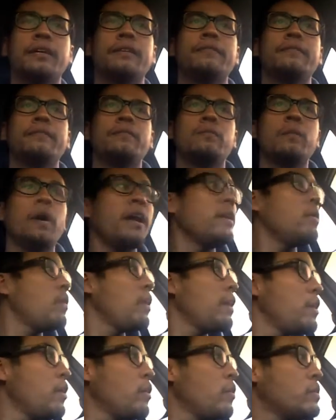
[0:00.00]
that. Why do
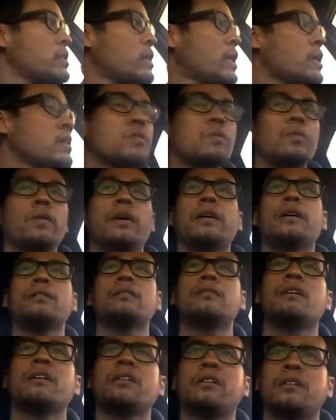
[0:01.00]
I always ask
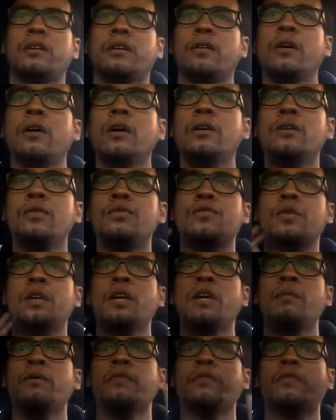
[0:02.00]
twice? I don't know.
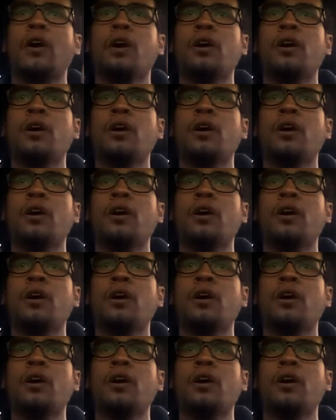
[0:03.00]
Stream of